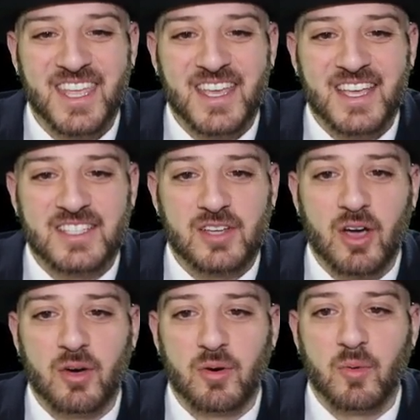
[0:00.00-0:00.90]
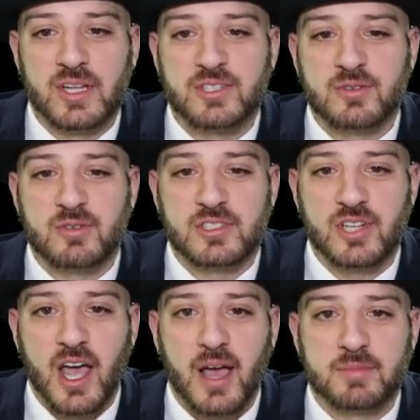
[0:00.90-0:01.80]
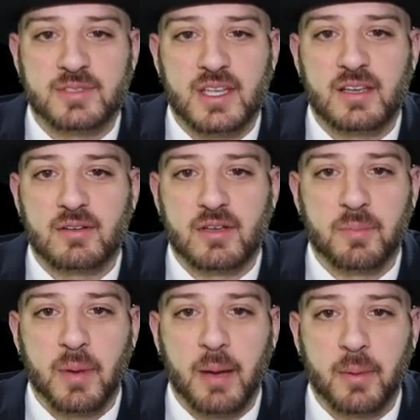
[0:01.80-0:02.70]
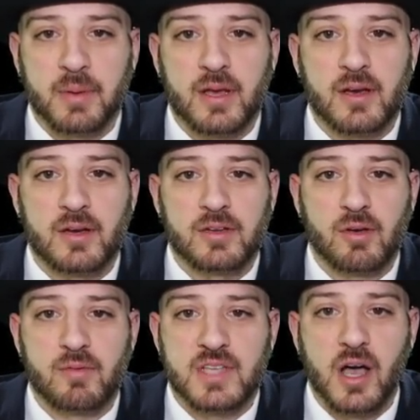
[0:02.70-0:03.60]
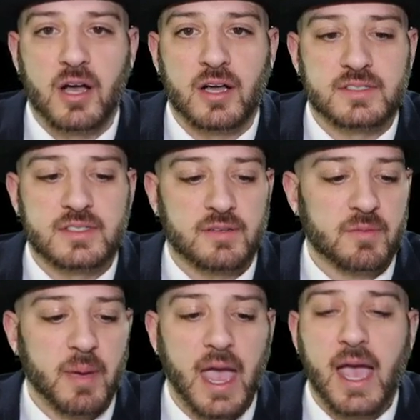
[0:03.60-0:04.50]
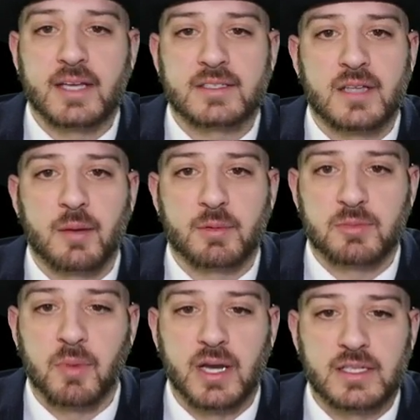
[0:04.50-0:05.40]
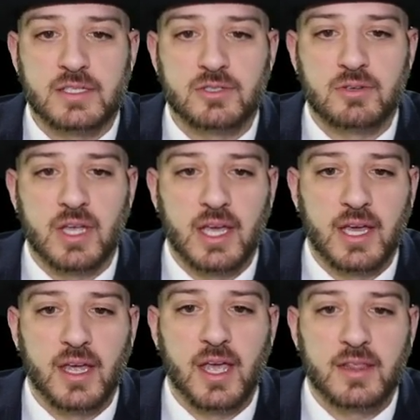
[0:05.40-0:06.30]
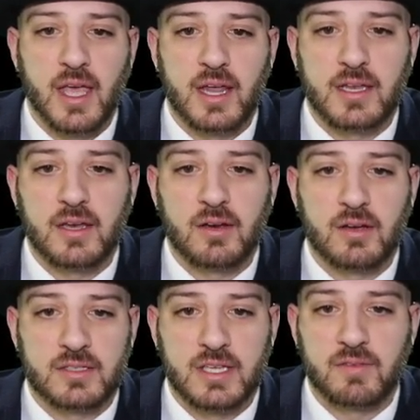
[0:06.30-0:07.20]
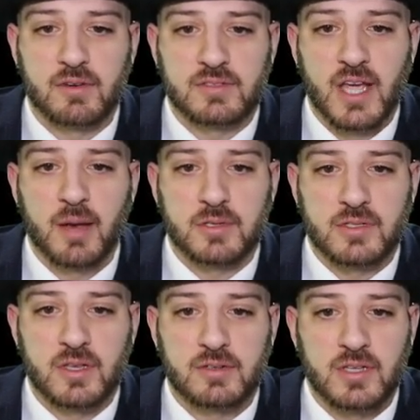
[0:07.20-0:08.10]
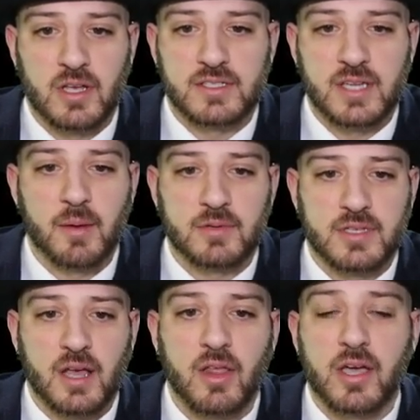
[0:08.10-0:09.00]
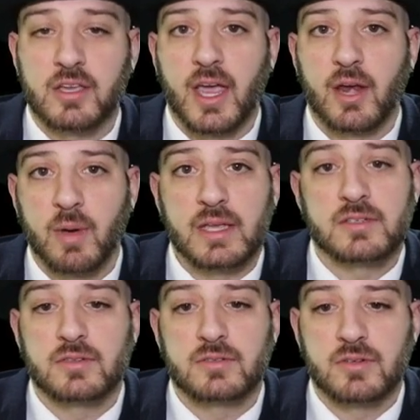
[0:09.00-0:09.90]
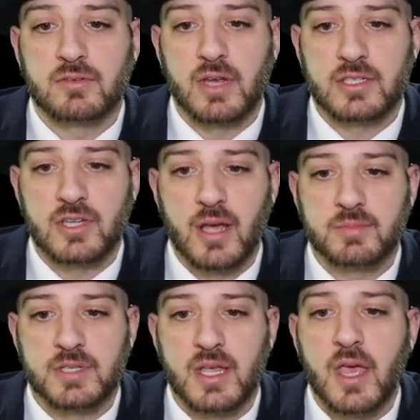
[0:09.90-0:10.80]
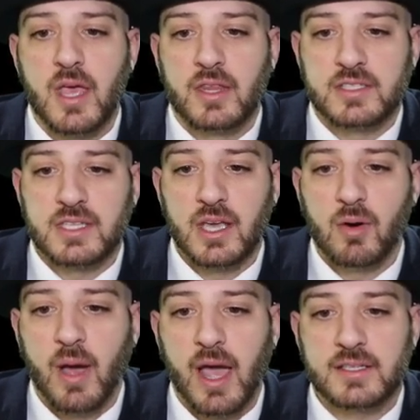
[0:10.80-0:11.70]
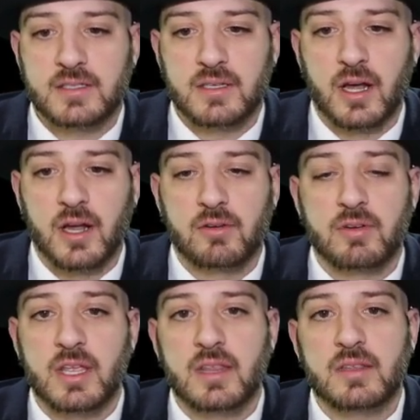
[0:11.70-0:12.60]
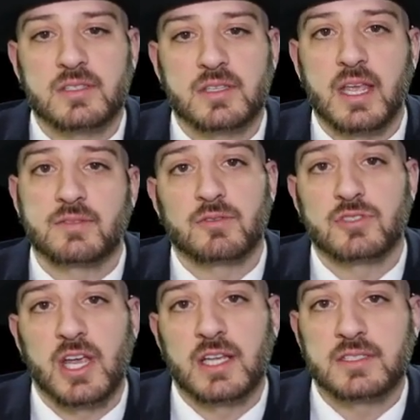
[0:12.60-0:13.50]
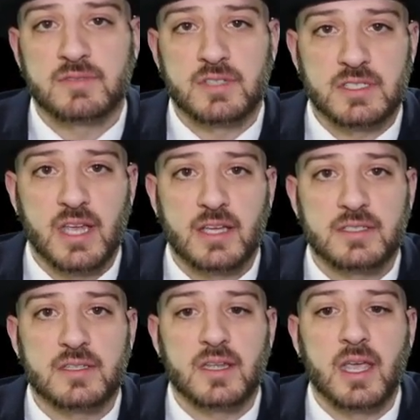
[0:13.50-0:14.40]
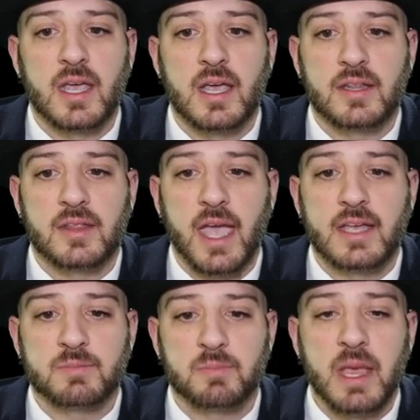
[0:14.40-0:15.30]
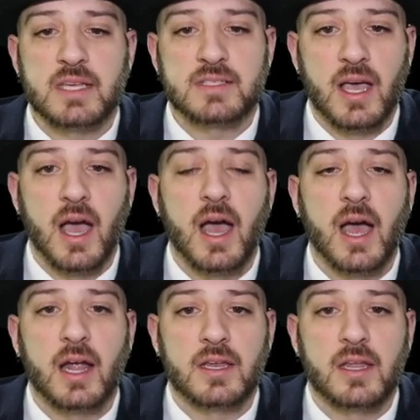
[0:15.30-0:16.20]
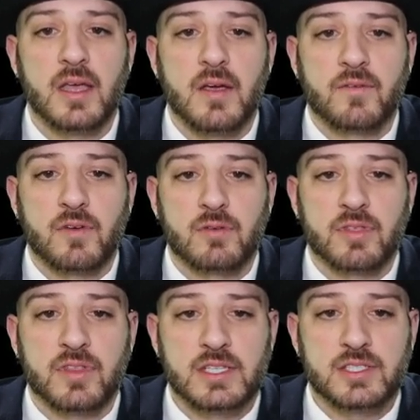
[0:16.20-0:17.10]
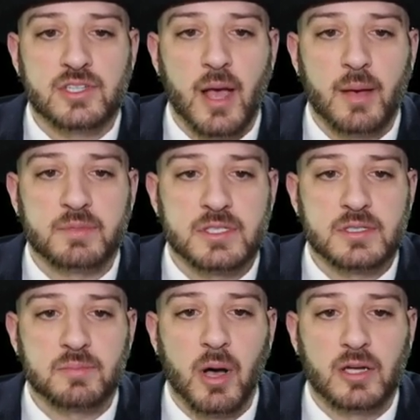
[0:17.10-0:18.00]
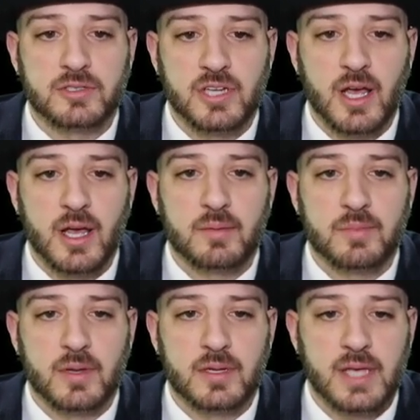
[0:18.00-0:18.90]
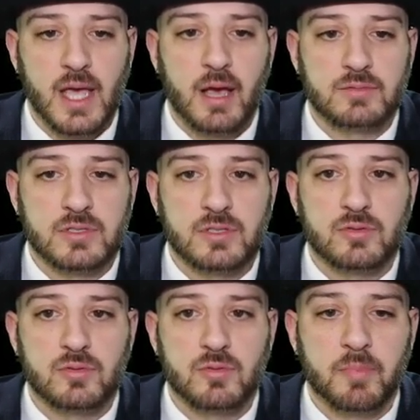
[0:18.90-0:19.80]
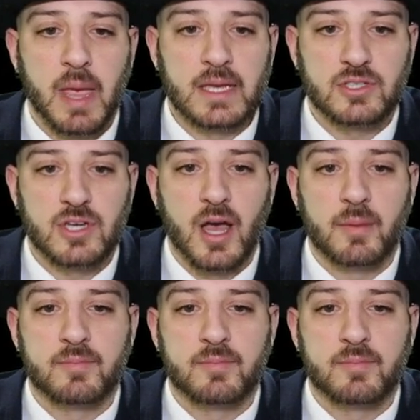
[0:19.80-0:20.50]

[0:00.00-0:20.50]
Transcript: So once you do the jobs, it'll pop up here, your results, if you passed, how much money did you get, and then here I'll give you your timer. So there's all the timers, how long you got to wait until you do your next jobs. The COS underneath stands for chance of success, and that is based on, for these jobs, small job down to bank job,